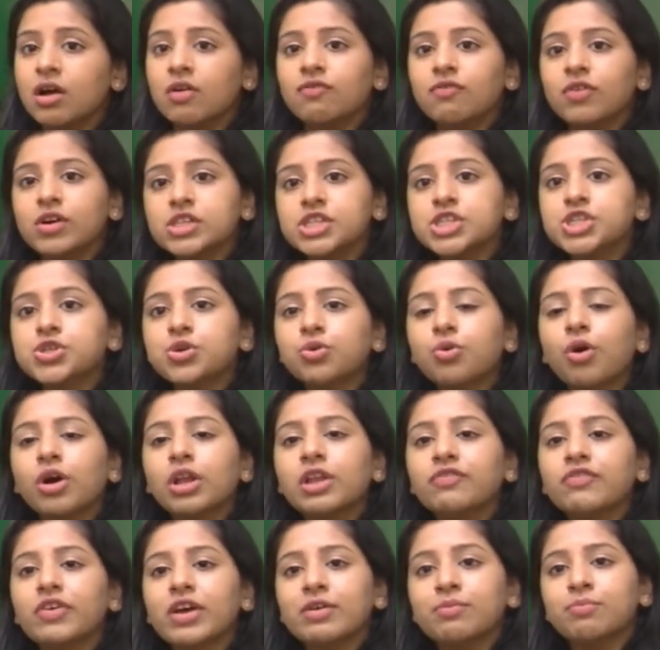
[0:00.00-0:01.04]
Once you
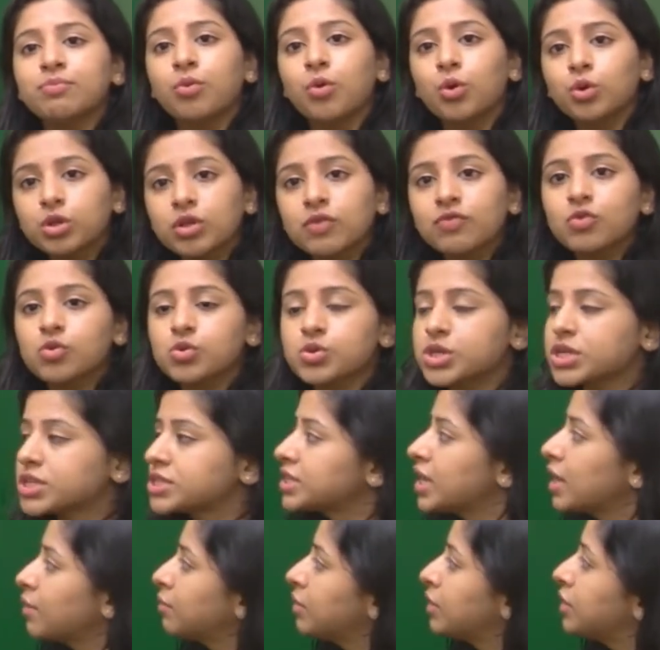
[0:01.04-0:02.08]
qualify both of those
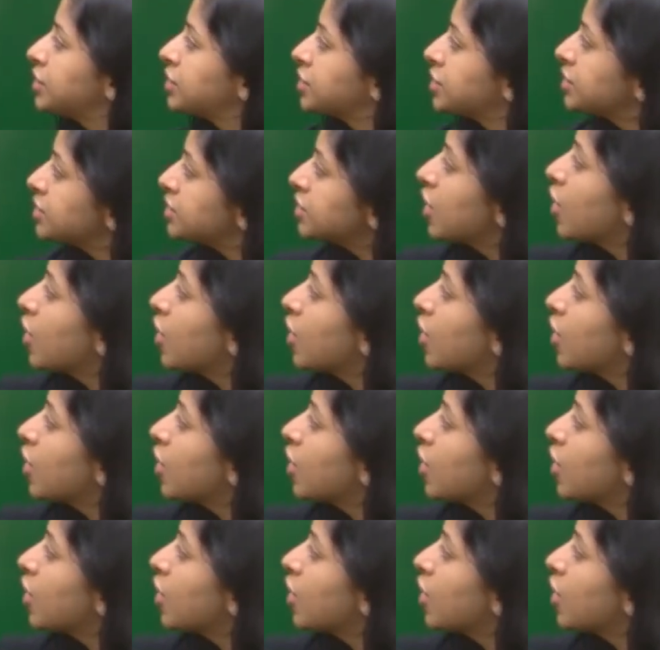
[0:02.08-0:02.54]
examinations,